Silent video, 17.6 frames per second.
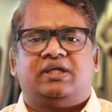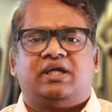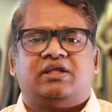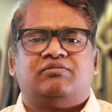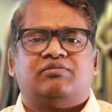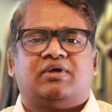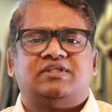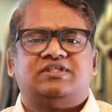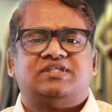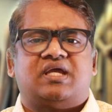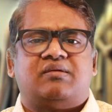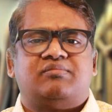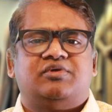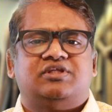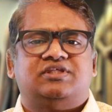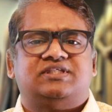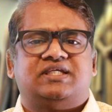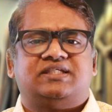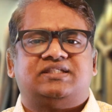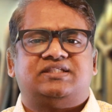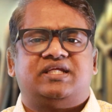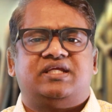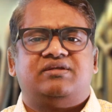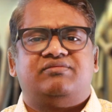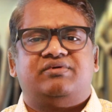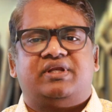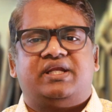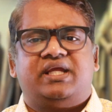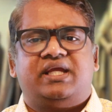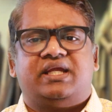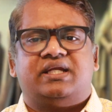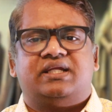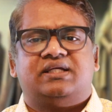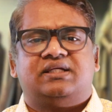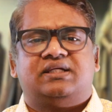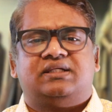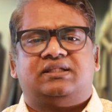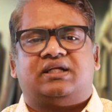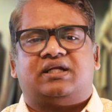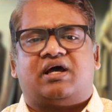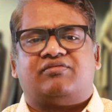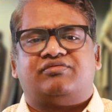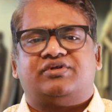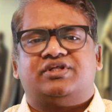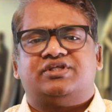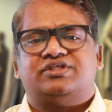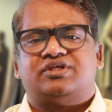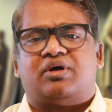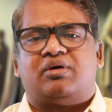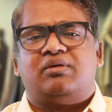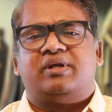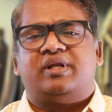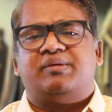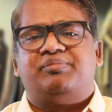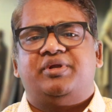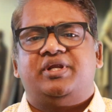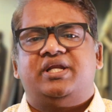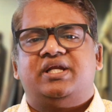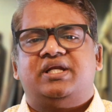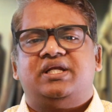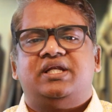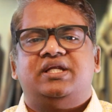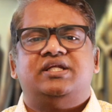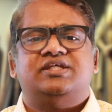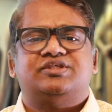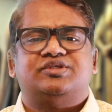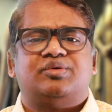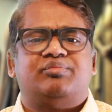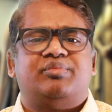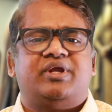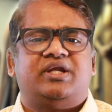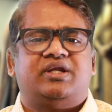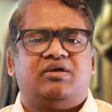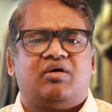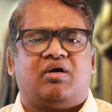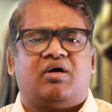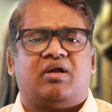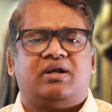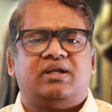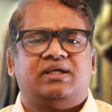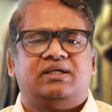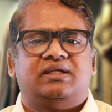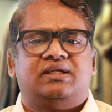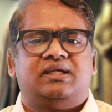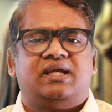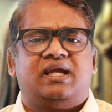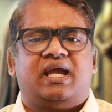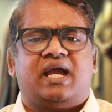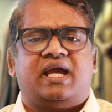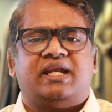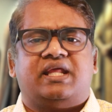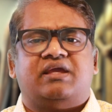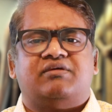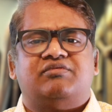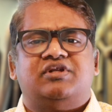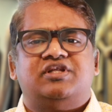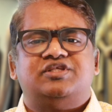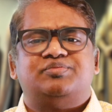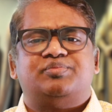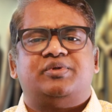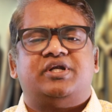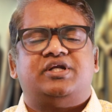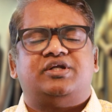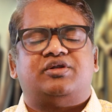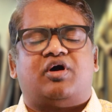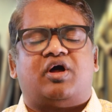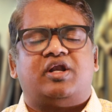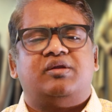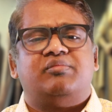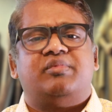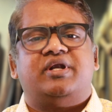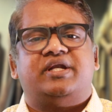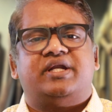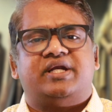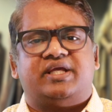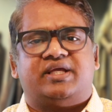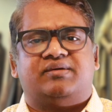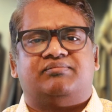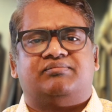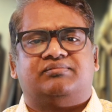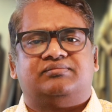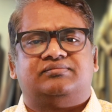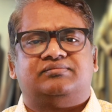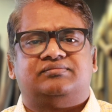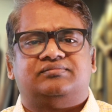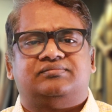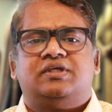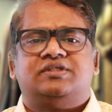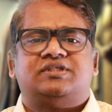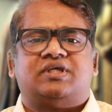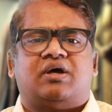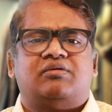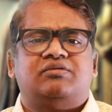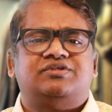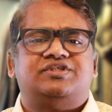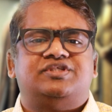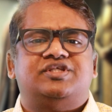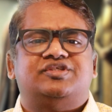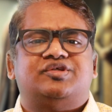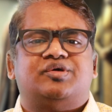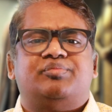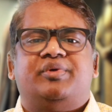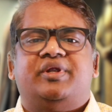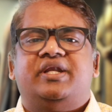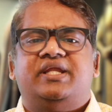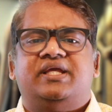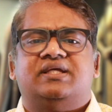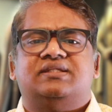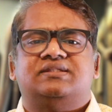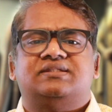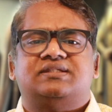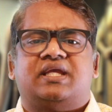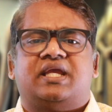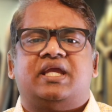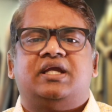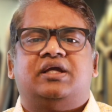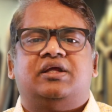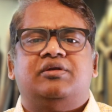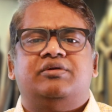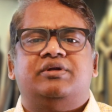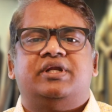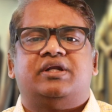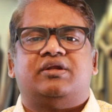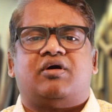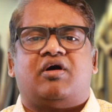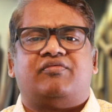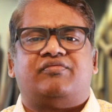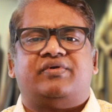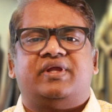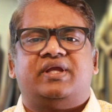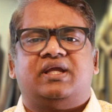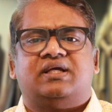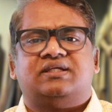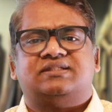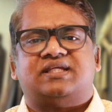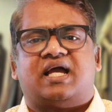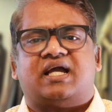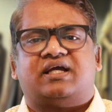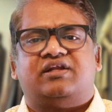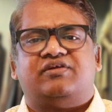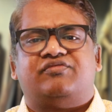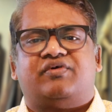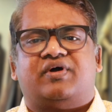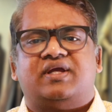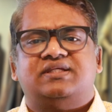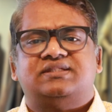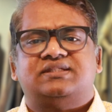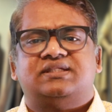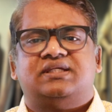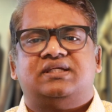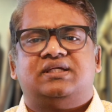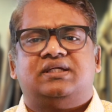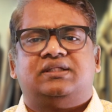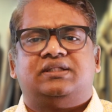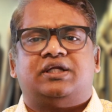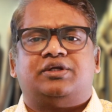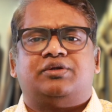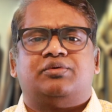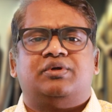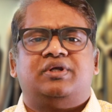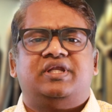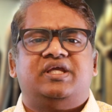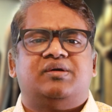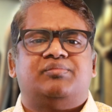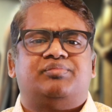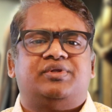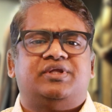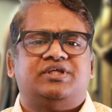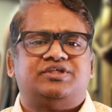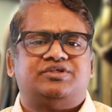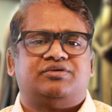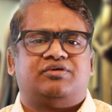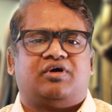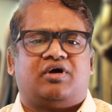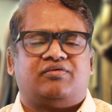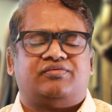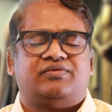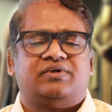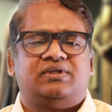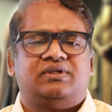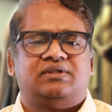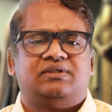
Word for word: In 1 Samuel 16, we read that after Saul repeatedly disobeyed God, an evil spirit tormented him. Saul's disobedience included offering a sacrifice that only a priest should offer.